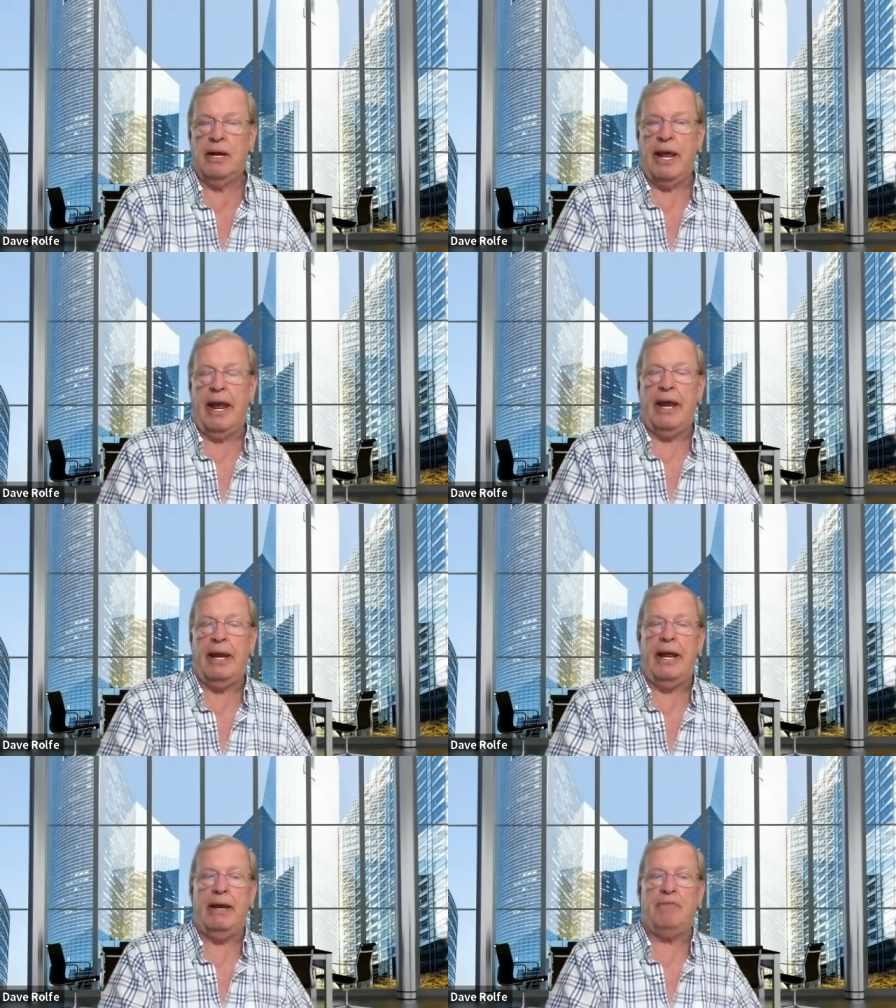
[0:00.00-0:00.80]
and
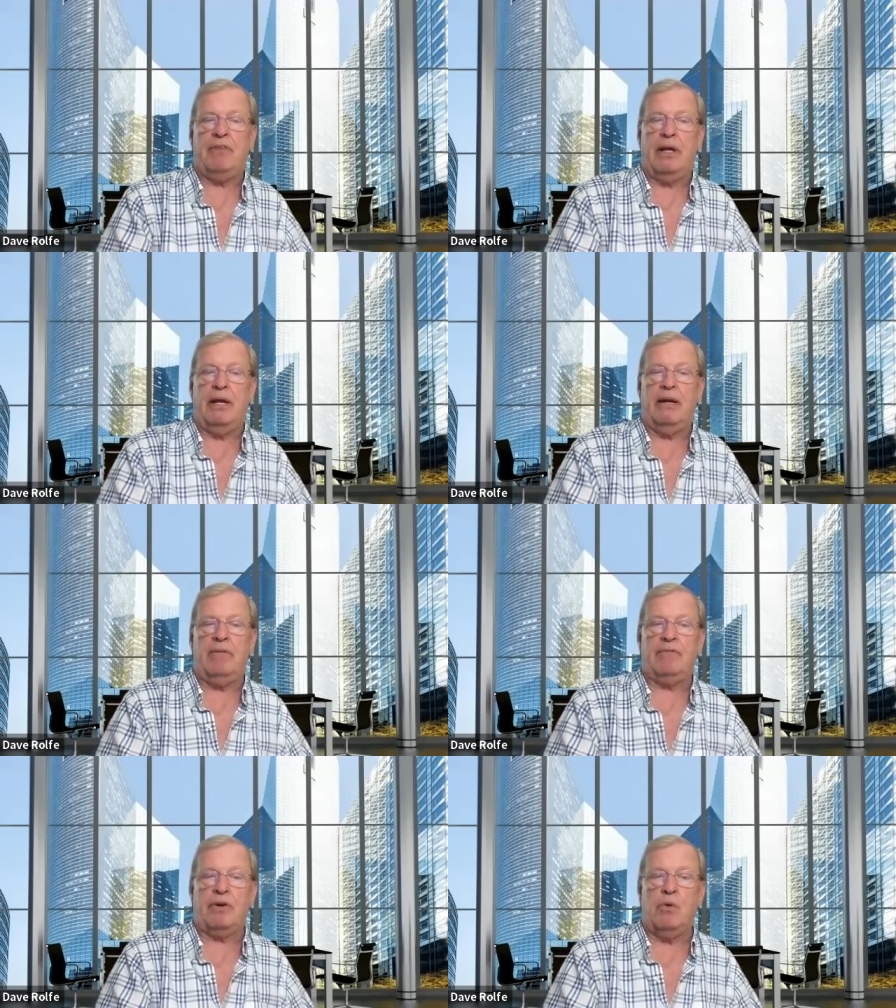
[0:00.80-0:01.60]
and if the and
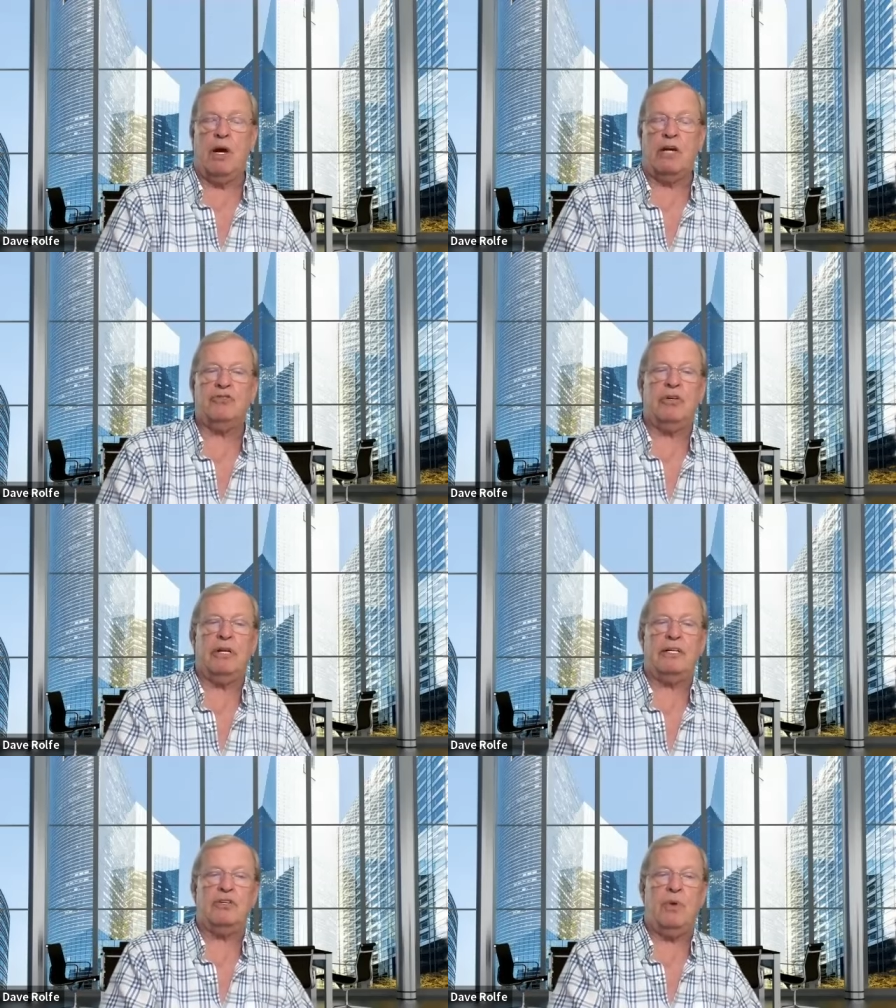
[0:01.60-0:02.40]
if the question
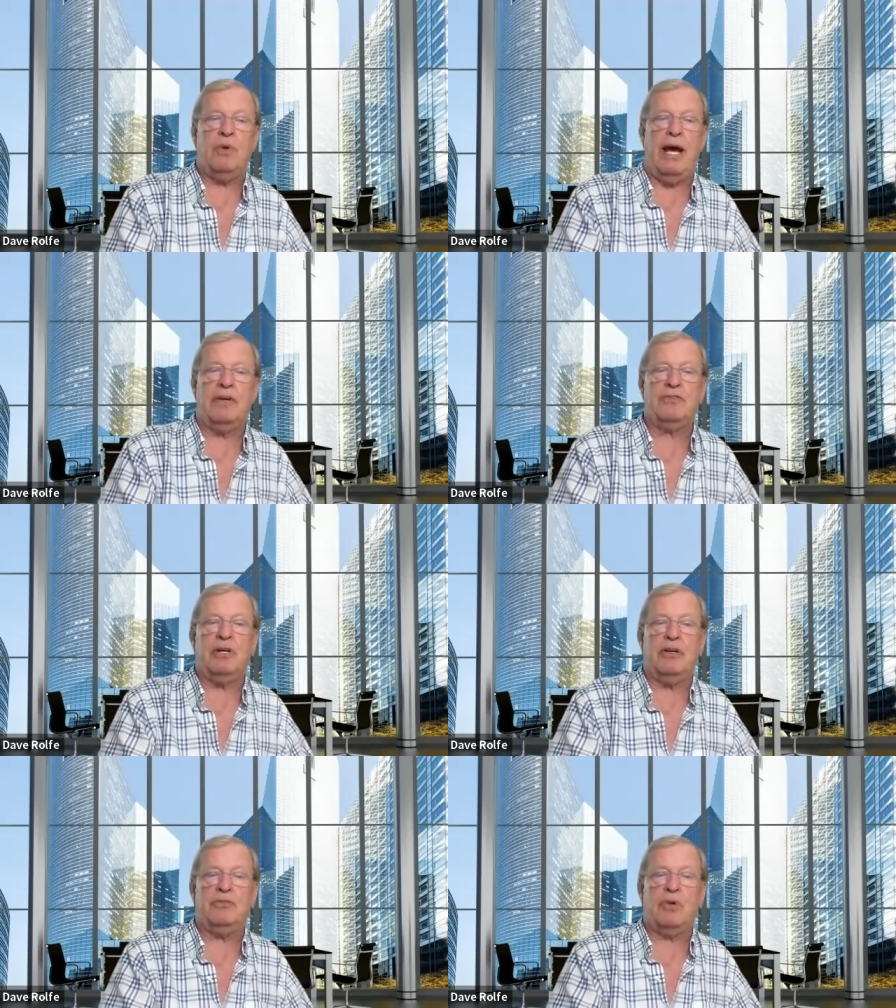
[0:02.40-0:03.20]
that you ask
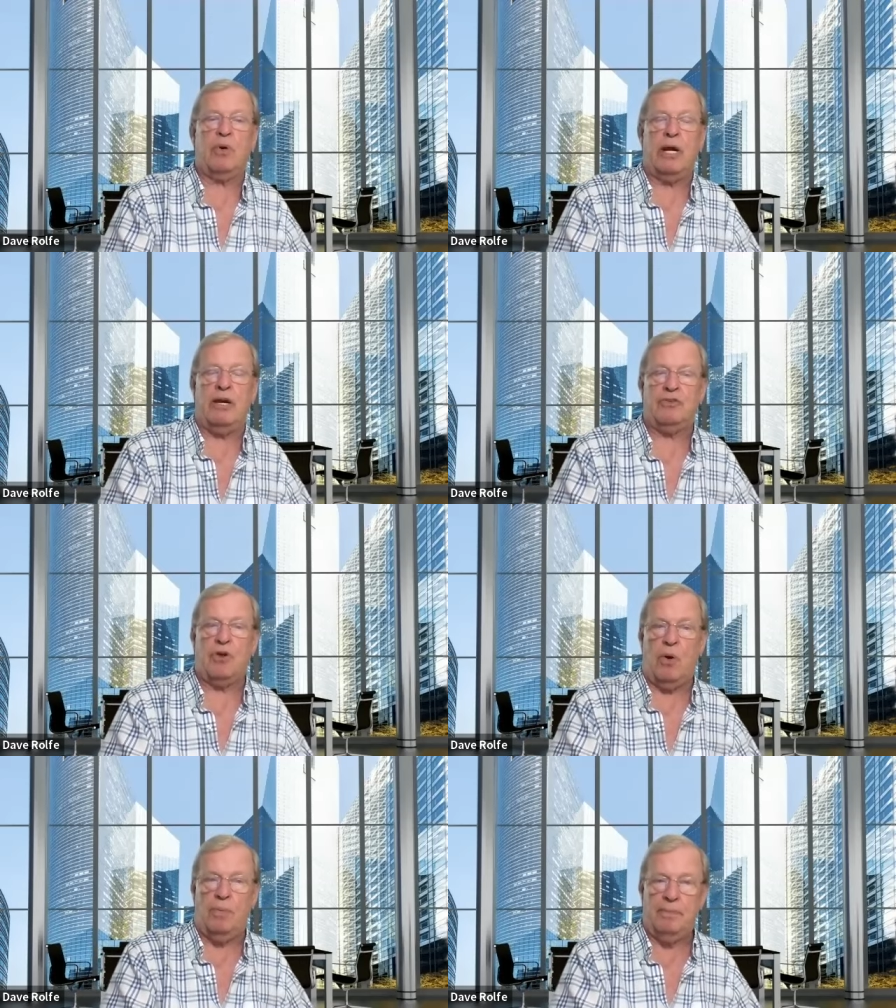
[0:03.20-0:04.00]
is okay
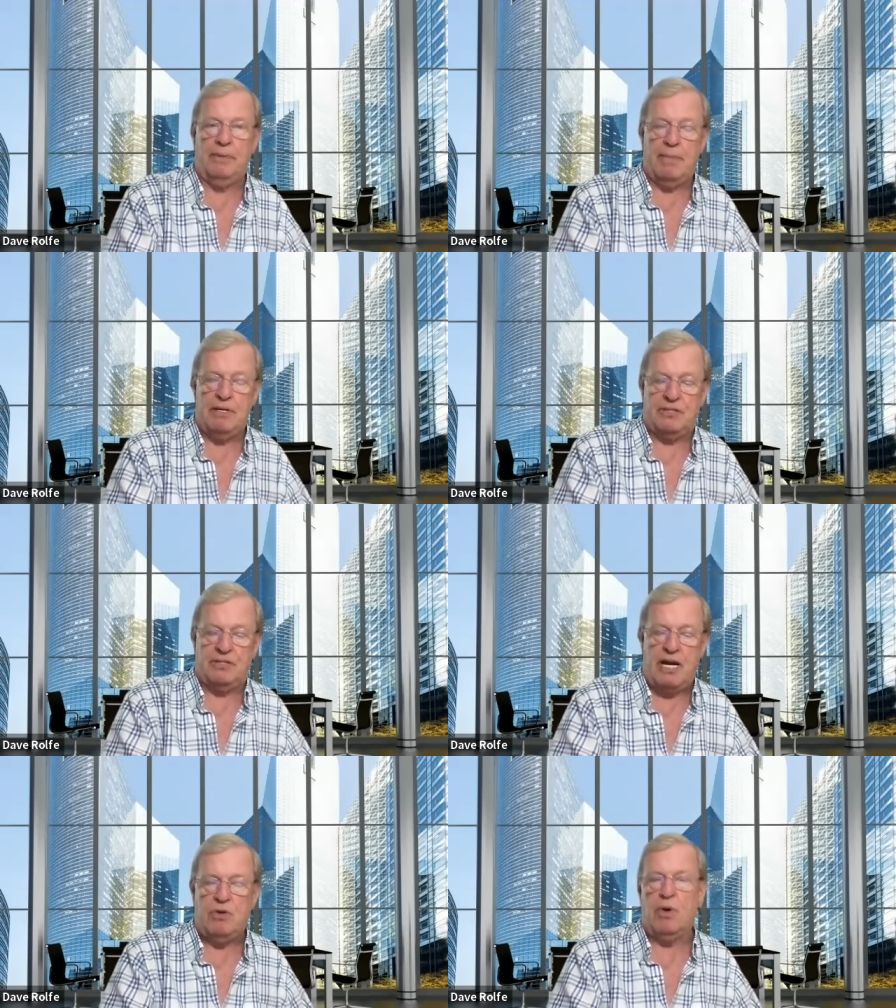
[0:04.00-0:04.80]
so let me
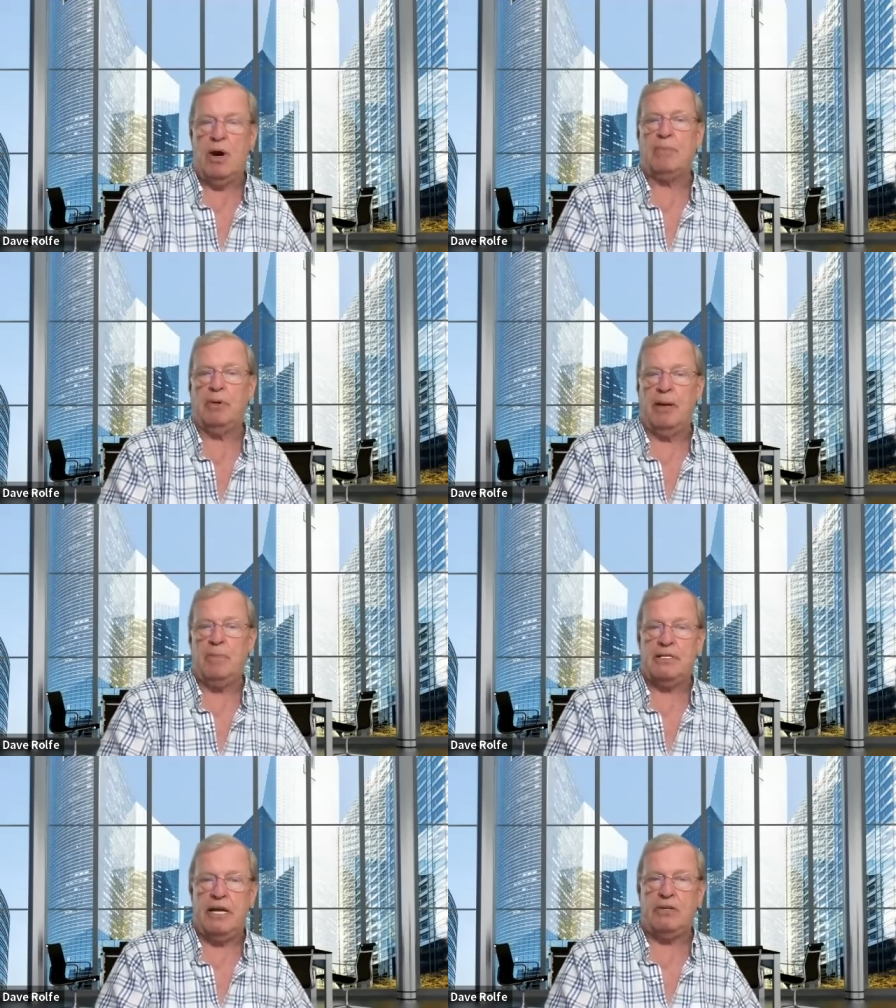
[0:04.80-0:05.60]
sign you up or let
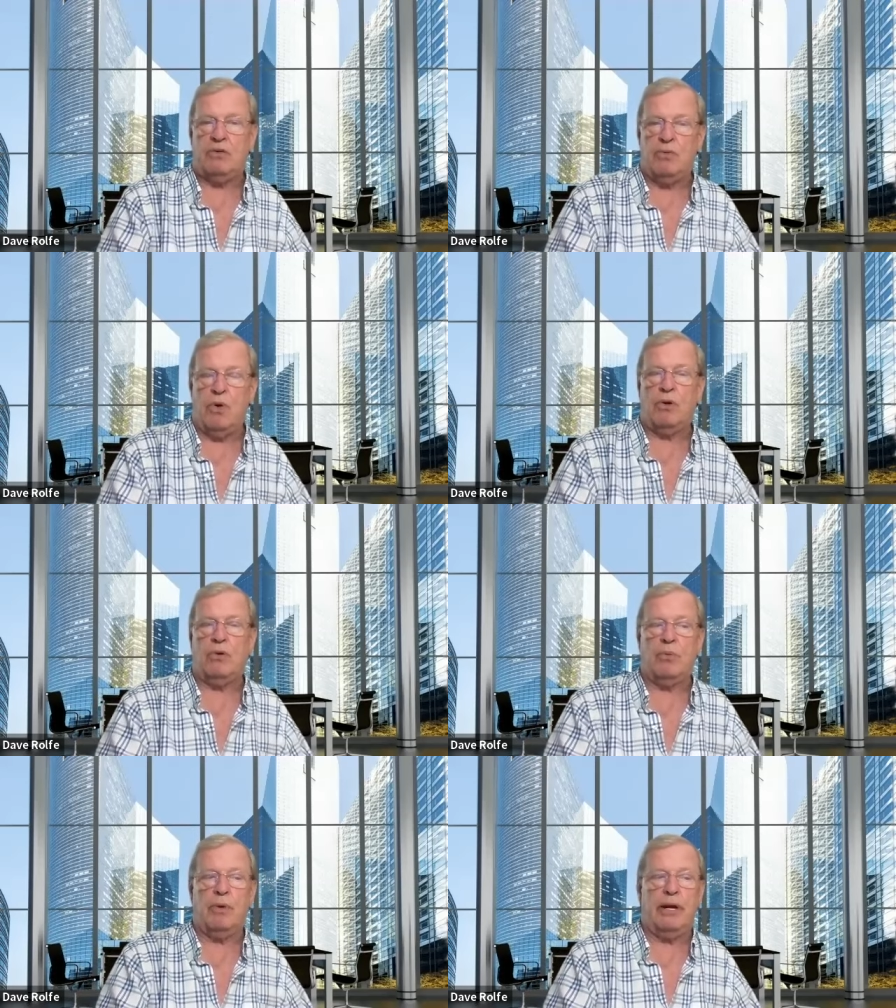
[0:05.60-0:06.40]
me take your
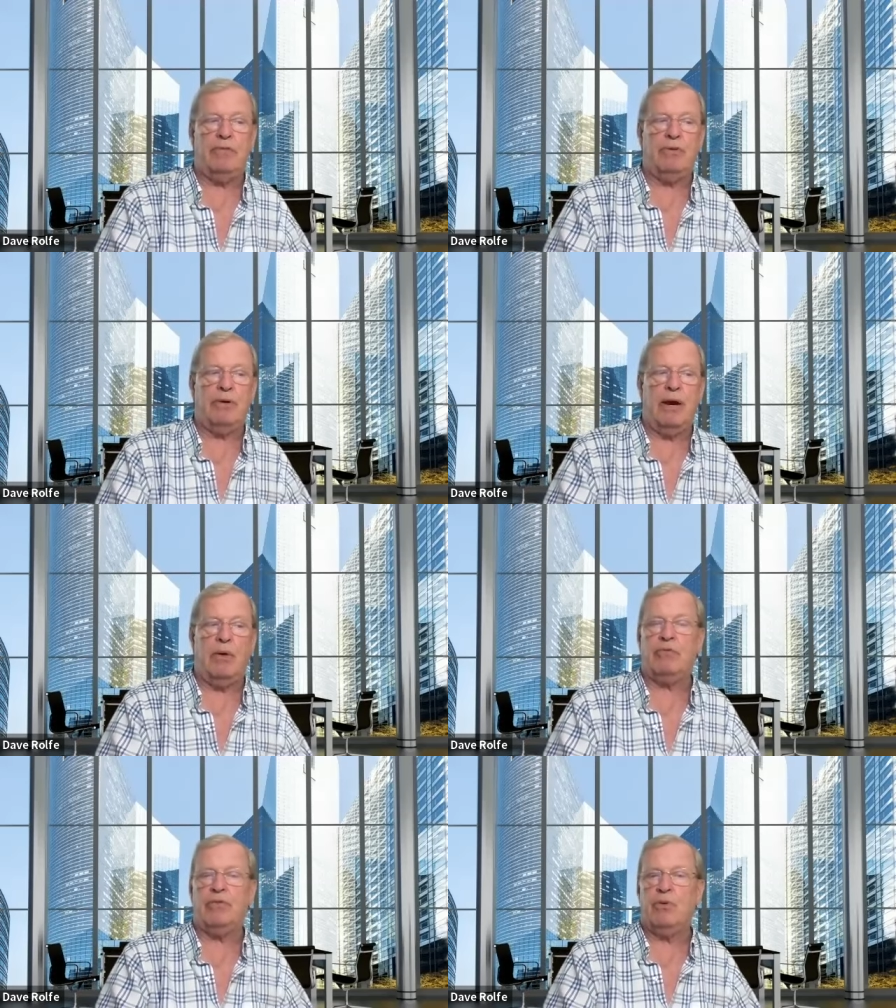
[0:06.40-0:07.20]
order or whatever
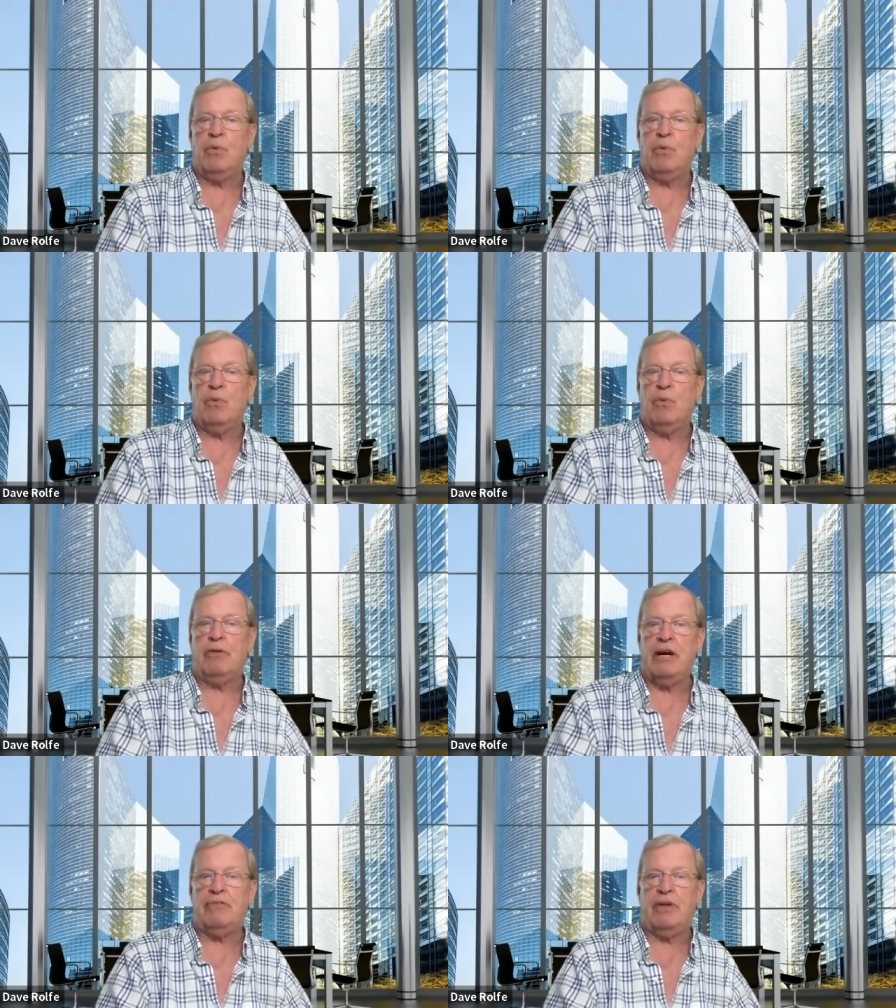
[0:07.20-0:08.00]
however you want
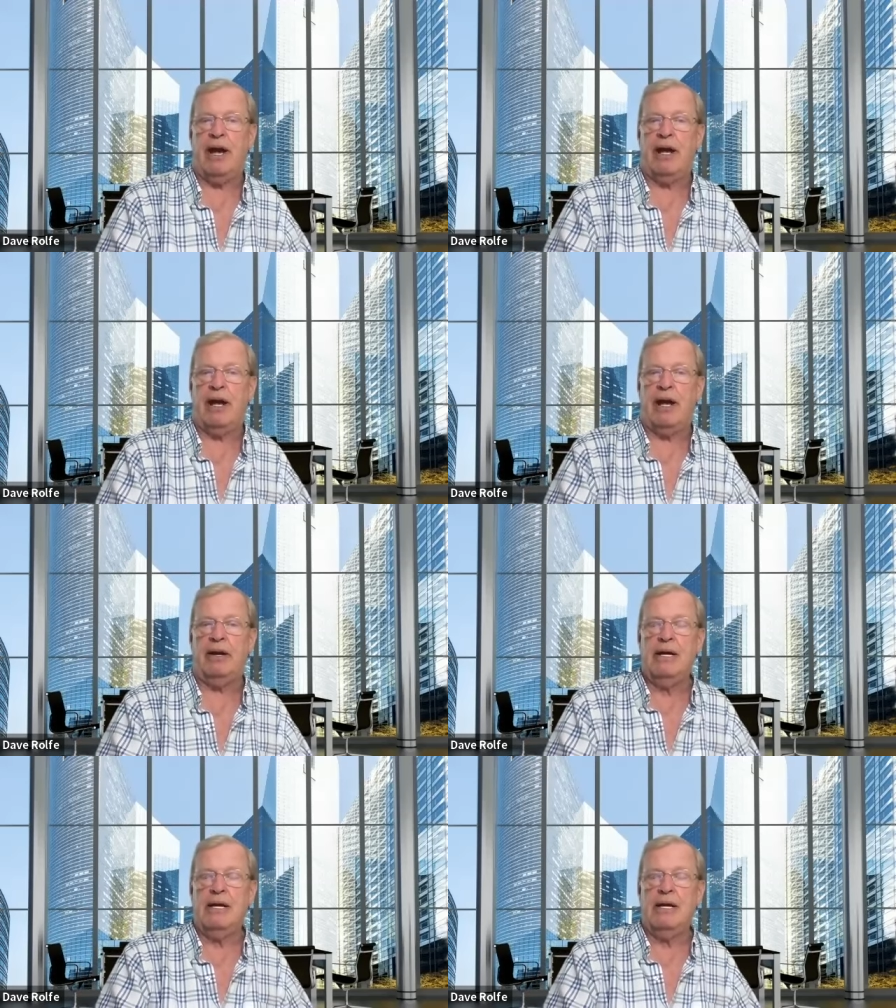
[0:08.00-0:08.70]
to phrase that